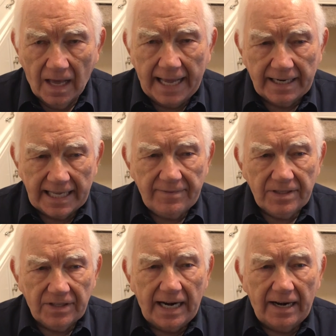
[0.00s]
and leave
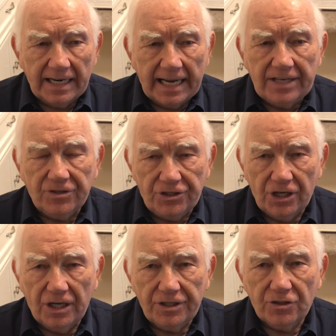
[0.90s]
it there in case the
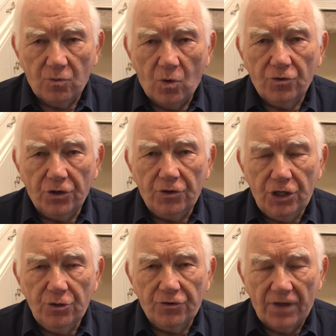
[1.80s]
judges want to
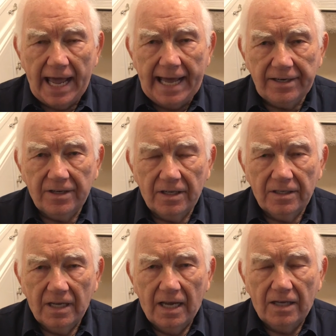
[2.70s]
use that
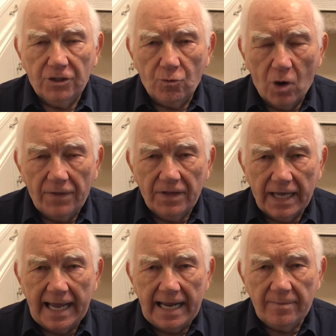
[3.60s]
to run the
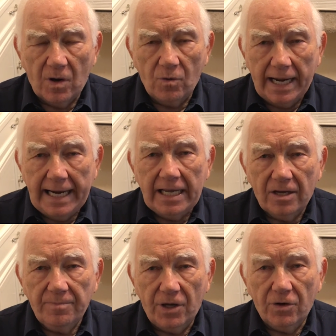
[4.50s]
game on any
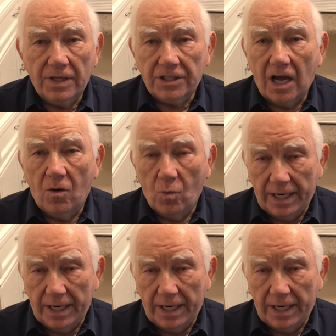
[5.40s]
computer that's got